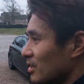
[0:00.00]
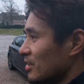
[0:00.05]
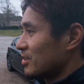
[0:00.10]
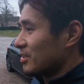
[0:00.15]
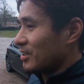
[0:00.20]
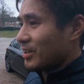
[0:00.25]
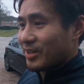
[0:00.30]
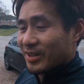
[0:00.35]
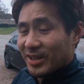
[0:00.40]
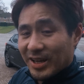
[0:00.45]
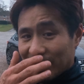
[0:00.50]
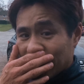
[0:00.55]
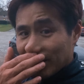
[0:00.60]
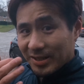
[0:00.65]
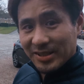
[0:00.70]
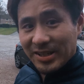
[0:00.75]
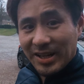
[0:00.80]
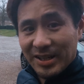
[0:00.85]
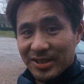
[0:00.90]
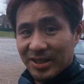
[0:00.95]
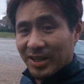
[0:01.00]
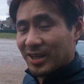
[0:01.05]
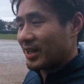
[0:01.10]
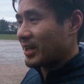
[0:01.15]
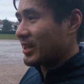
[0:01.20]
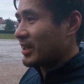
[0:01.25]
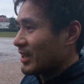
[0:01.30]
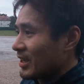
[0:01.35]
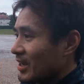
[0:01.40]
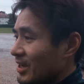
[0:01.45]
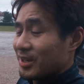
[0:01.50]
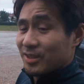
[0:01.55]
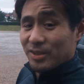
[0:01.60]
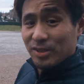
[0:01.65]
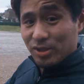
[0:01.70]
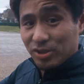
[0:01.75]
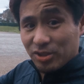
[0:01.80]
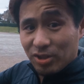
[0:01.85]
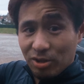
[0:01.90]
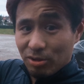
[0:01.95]
See you at the end of the session.
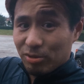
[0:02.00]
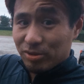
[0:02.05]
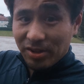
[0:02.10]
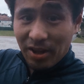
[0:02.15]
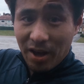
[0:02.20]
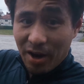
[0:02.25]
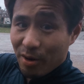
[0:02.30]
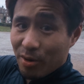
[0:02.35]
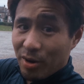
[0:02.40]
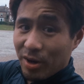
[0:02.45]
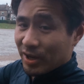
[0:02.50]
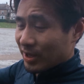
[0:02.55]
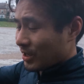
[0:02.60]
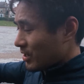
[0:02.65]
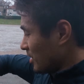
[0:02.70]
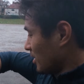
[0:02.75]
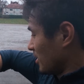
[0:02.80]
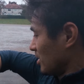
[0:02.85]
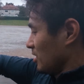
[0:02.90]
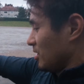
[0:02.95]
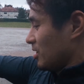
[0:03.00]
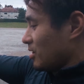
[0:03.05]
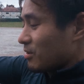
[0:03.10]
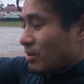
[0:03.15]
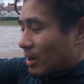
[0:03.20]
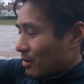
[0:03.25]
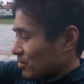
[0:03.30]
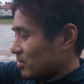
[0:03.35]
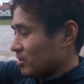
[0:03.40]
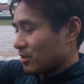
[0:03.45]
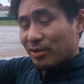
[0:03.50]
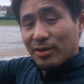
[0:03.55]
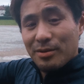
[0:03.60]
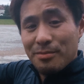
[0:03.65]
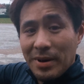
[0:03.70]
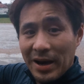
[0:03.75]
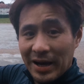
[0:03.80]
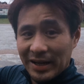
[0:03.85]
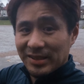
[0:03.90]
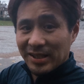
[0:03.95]
The shoes though are absolutely
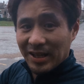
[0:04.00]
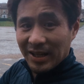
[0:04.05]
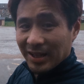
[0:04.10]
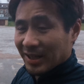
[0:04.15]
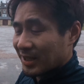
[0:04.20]
mad.